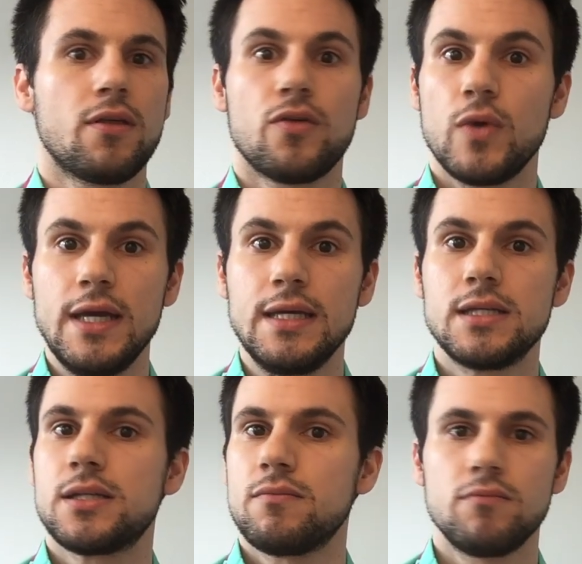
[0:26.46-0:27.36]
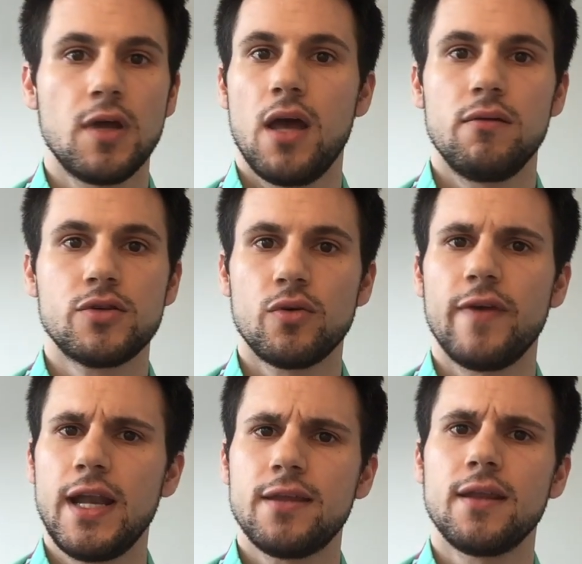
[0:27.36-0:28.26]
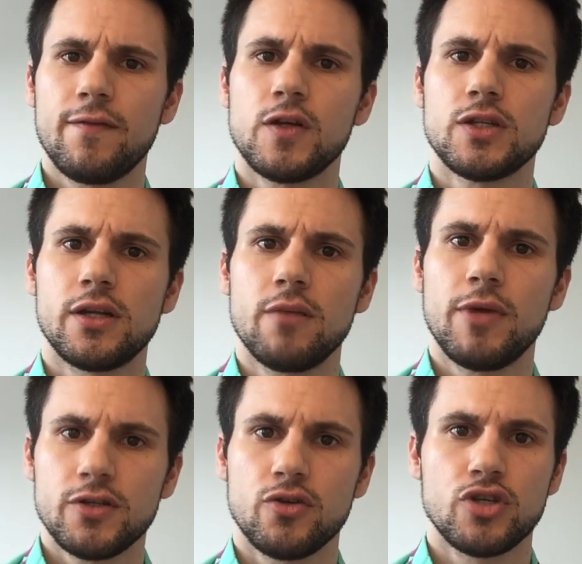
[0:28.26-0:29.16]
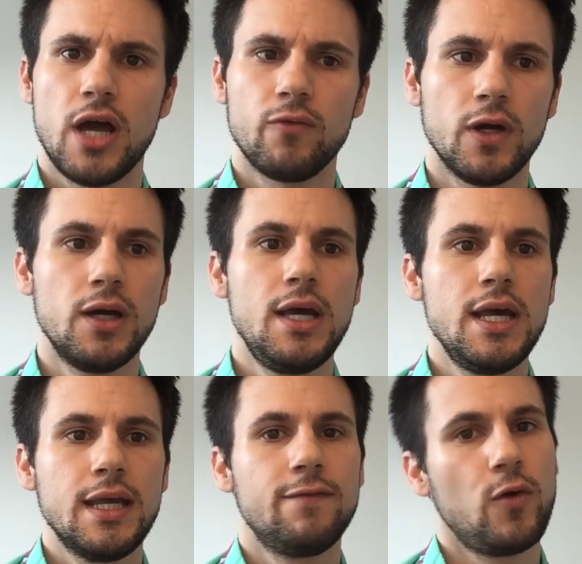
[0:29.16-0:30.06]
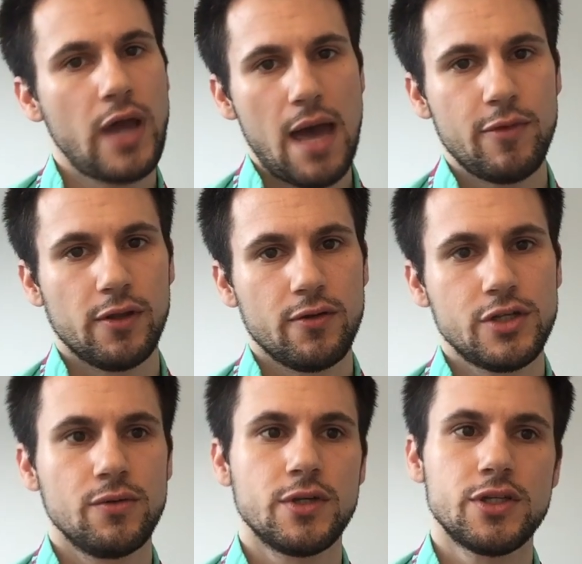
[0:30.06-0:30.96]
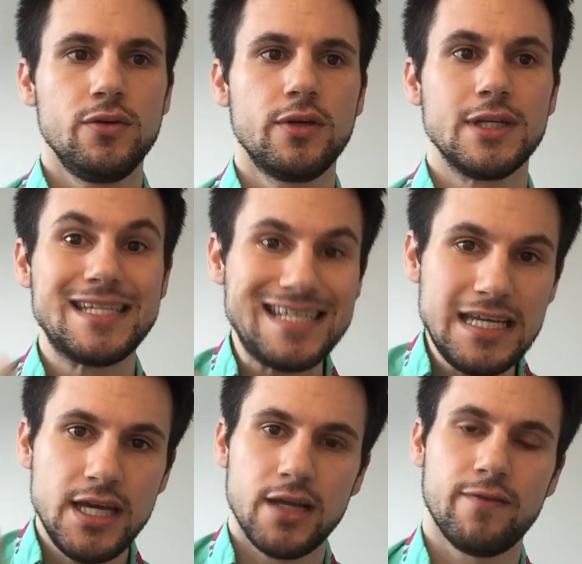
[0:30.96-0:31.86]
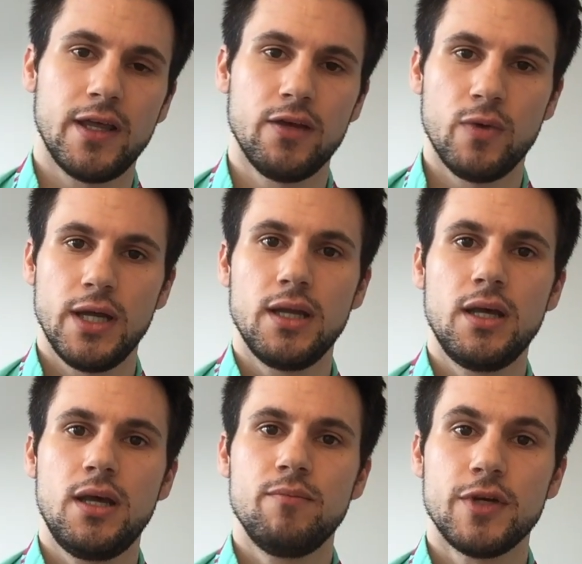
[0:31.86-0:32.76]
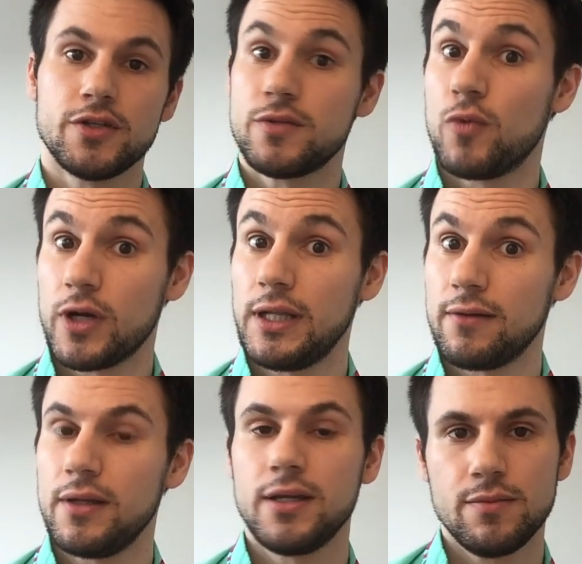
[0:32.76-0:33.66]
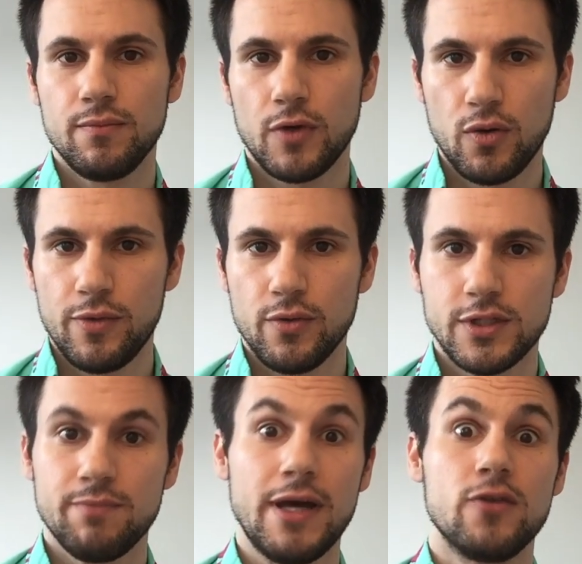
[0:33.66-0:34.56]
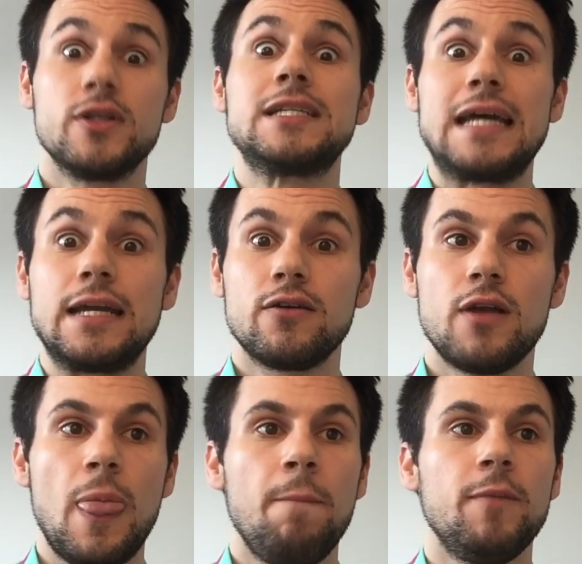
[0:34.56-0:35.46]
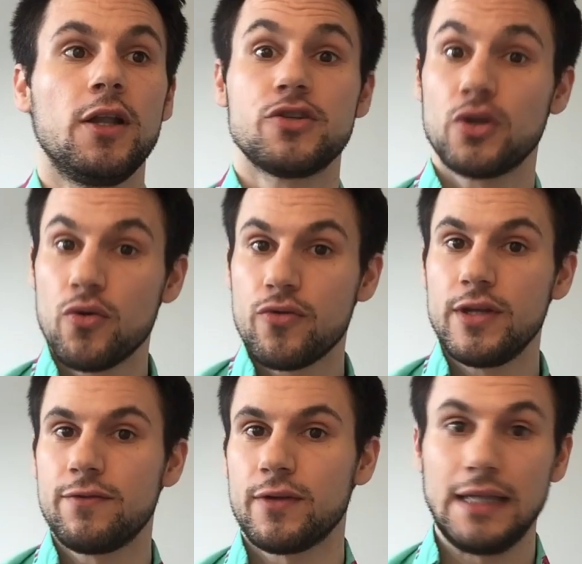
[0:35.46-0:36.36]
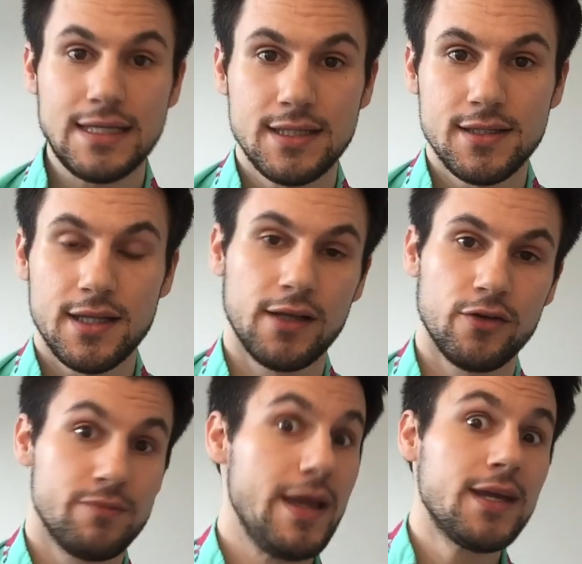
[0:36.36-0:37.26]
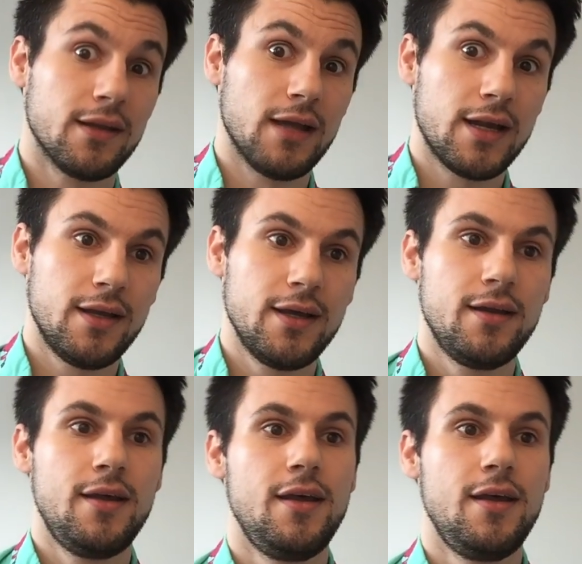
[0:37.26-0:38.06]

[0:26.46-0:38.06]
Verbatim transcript: threes, sort of anything that falls under the puzzle genre, give vocabulary to it so you can see and evaluate puzzles more clearly to equip you as a better designer. I'll also go through the different lessons that I learned making Linelight.